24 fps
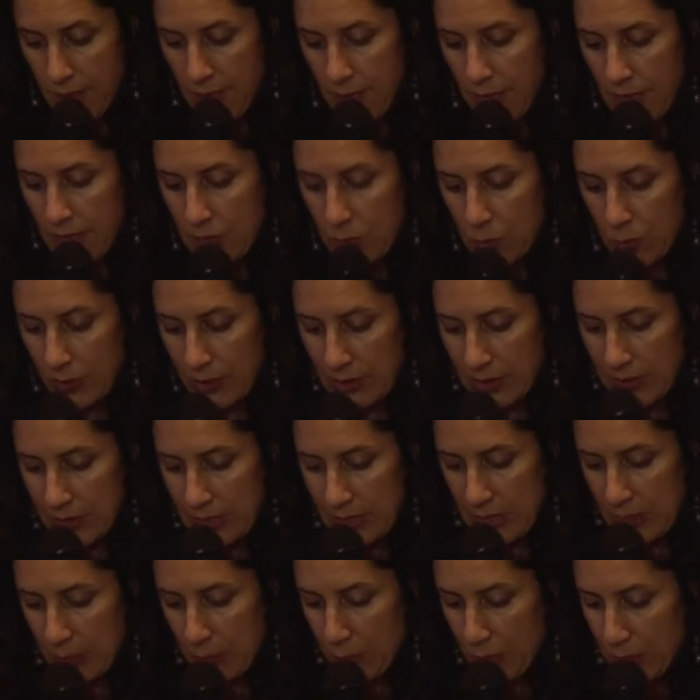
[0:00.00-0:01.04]
and
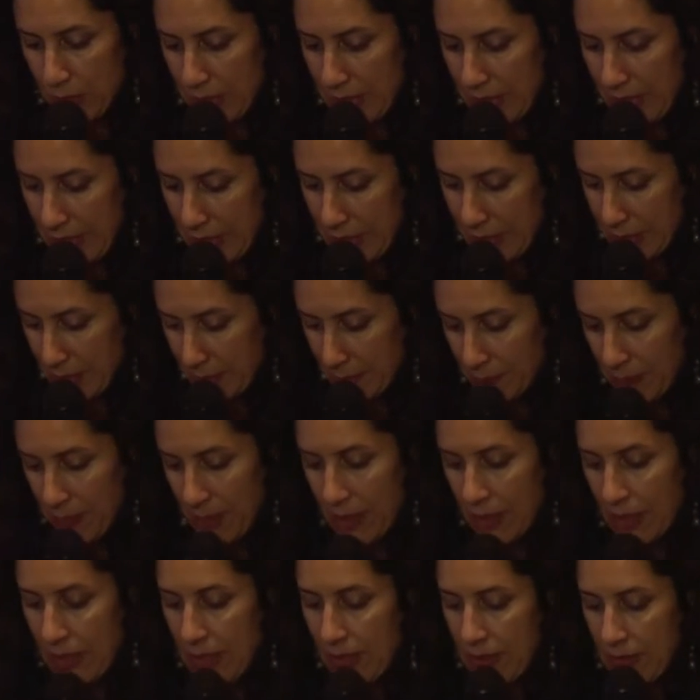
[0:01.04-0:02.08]
26%
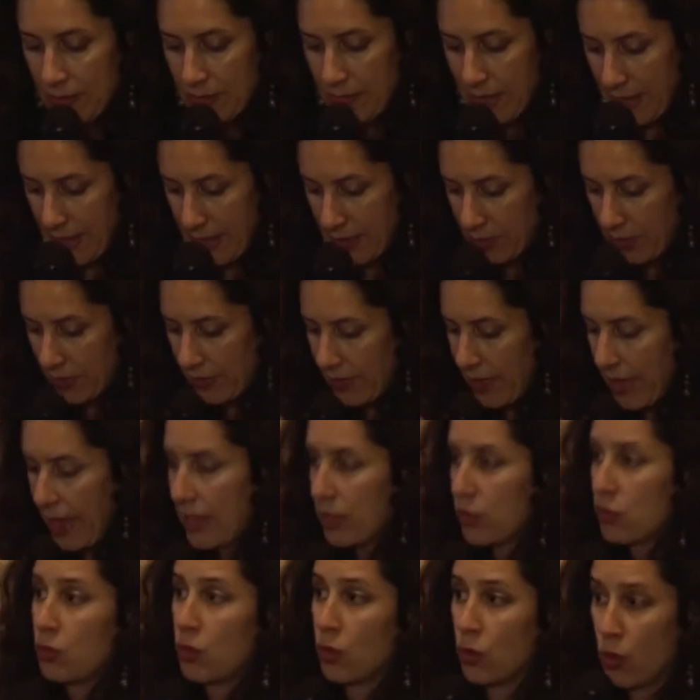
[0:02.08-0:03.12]
saying that they
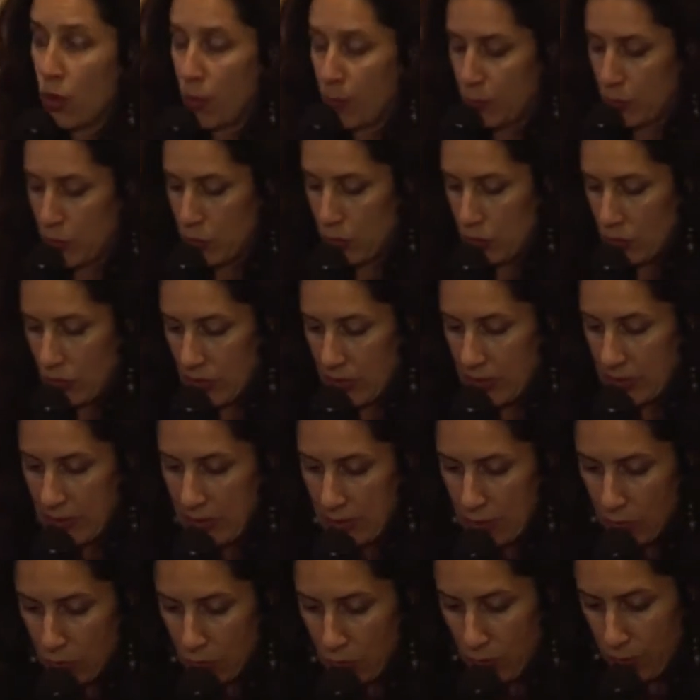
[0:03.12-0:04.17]
had no opportunities
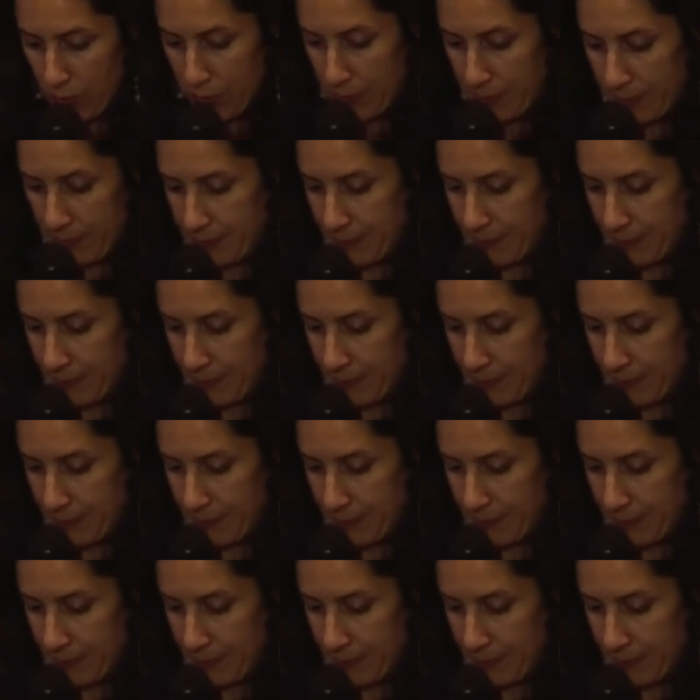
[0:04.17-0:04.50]
at all.